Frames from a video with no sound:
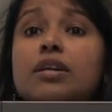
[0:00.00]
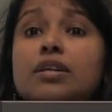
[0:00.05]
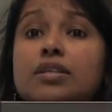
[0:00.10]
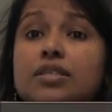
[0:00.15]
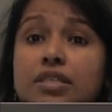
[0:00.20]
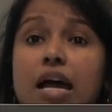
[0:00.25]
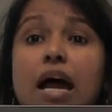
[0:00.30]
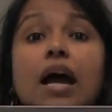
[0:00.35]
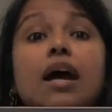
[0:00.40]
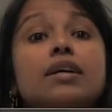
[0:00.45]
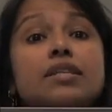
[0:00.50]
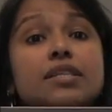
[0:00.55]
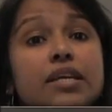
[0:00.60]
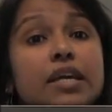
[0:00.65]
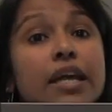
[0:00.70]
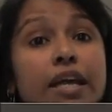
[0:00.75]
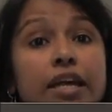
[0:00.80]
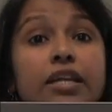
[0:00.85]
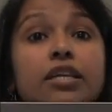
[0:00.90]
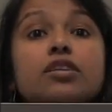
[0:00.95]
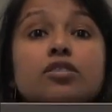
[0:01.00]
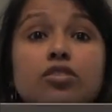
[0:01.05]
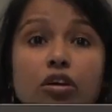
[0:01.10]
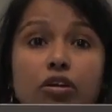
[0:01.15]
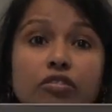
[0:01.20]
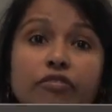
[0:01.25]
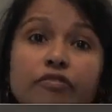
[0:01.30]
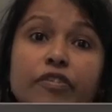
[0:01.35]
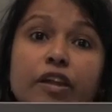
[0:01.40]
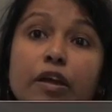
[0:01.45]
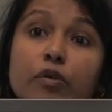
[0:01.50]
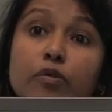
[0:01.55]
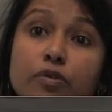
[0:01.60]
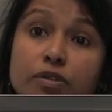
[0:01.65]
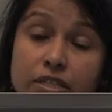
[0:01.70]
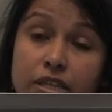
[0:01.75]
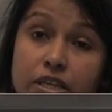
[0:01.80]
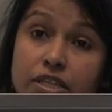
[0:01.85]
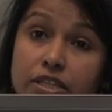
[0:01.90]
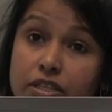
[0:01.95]
start any sort of
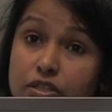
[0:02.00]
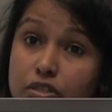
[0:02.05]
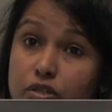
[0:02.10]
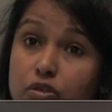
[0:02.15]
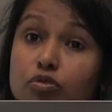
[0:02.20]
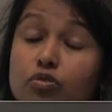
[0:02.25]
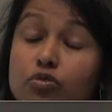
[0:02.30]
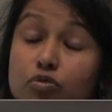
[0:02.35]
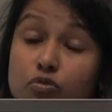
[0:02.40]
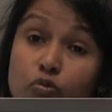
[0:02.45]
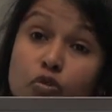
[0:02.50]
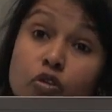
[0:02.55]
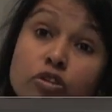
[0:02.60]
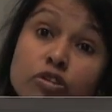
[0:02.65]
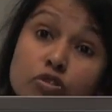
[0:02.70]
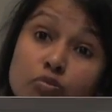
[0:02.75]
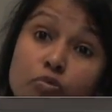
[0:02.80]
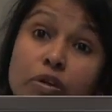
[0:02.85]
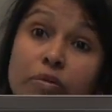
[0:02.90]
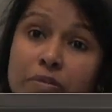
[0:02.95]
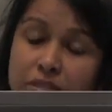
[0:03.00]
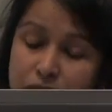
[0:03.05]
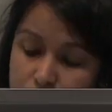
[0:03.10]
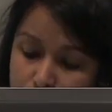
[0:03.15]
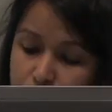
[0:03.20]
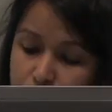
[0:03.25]
negotiations of one's women's